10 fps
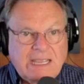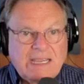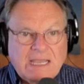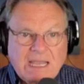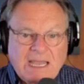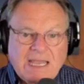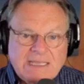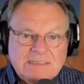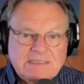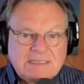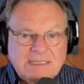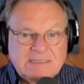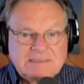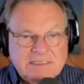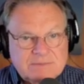AI to
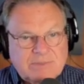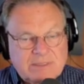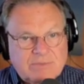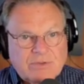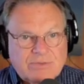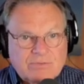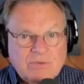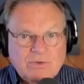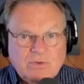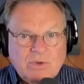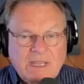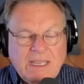get these people through.